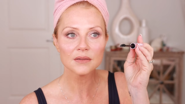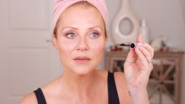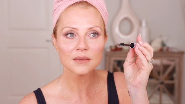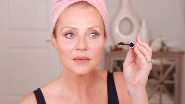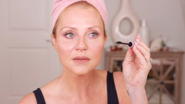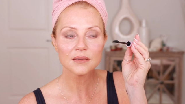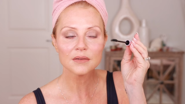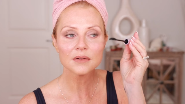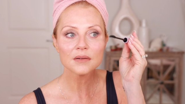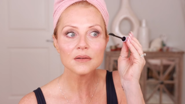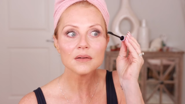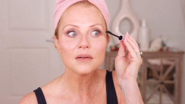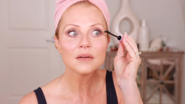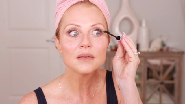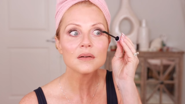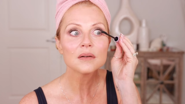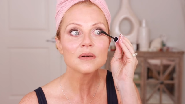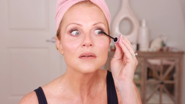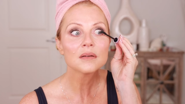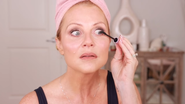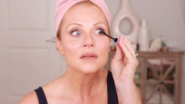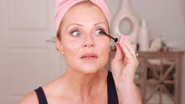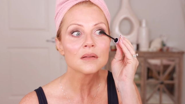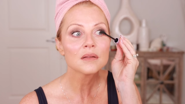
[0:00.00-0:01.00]

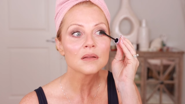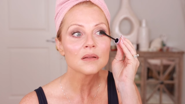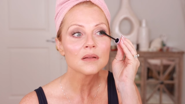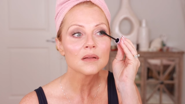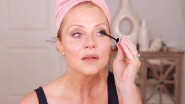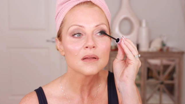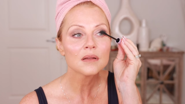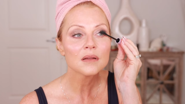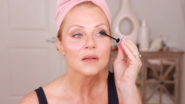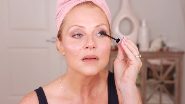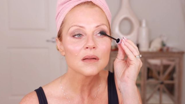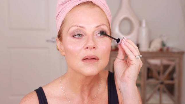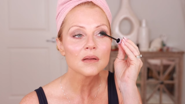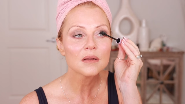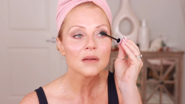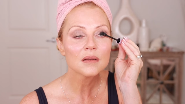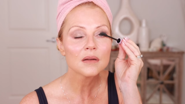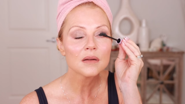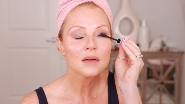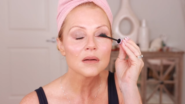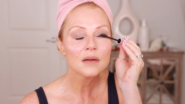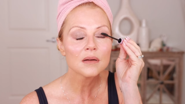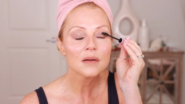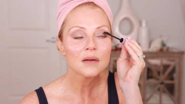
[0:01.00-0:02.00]

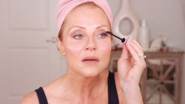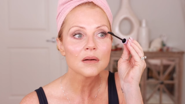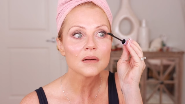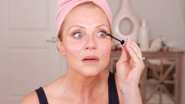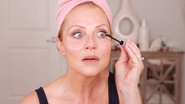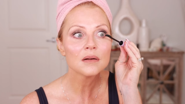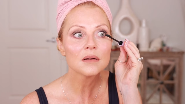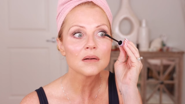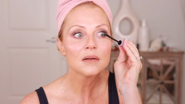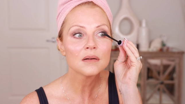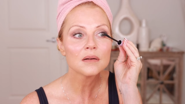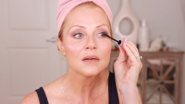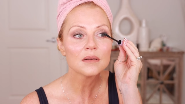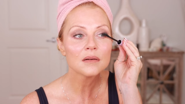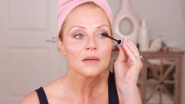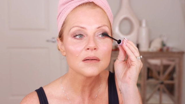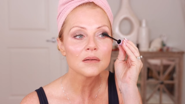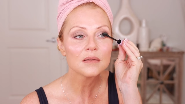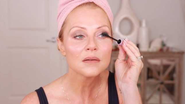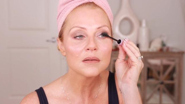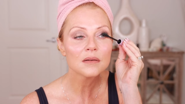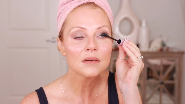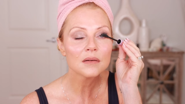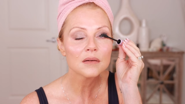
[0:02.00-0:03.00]

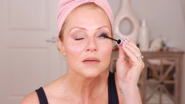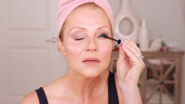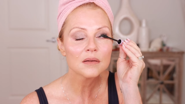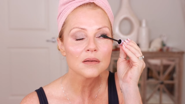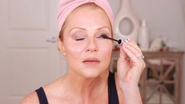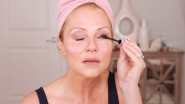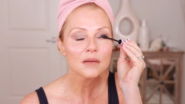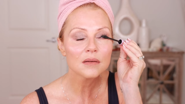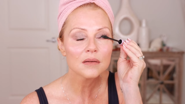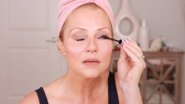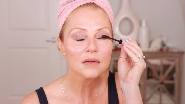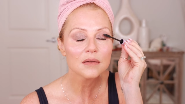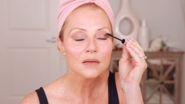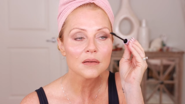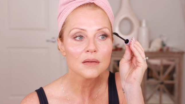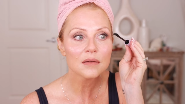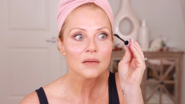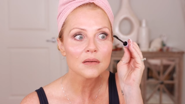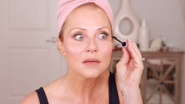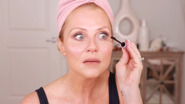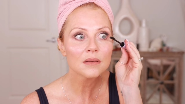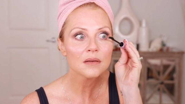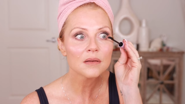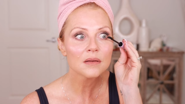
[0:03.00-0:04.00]

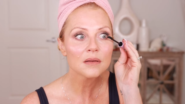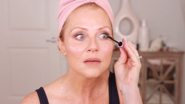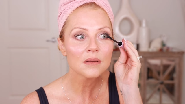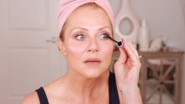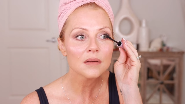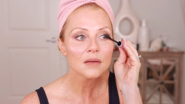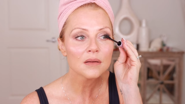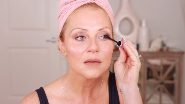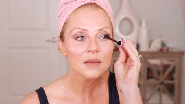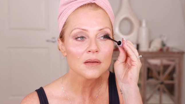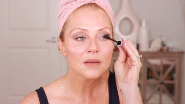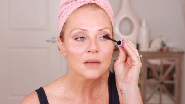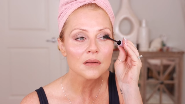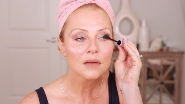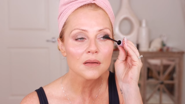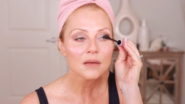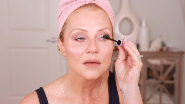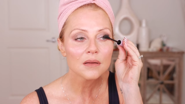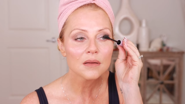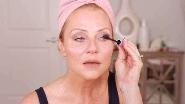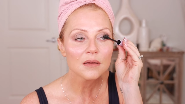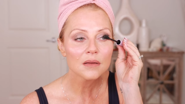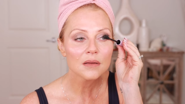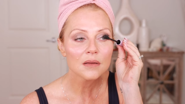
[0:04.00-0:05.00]

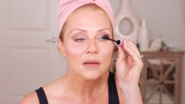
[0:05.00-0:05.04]
(no one is talking)